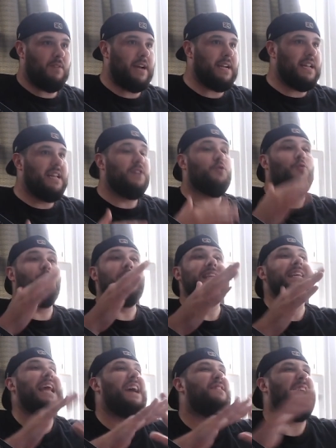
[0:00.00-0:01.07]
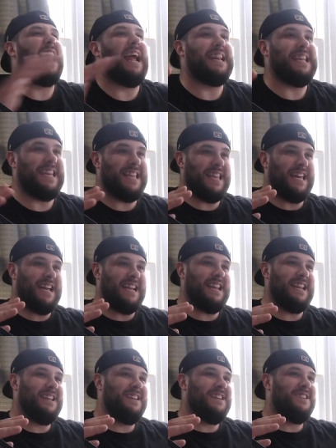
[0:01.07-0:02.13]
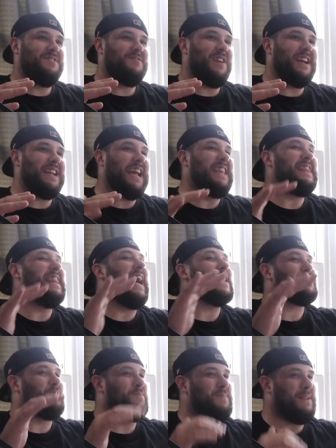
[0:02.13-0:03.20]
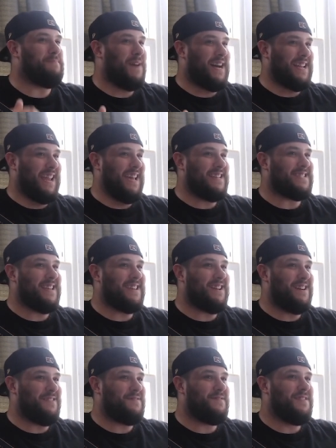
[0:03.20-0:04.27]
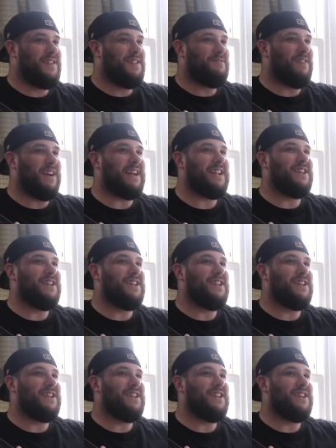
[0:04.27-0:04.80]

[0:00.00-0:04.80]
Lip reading: Right. We didn't have any of that, right? And that's what made podcasting tough, right?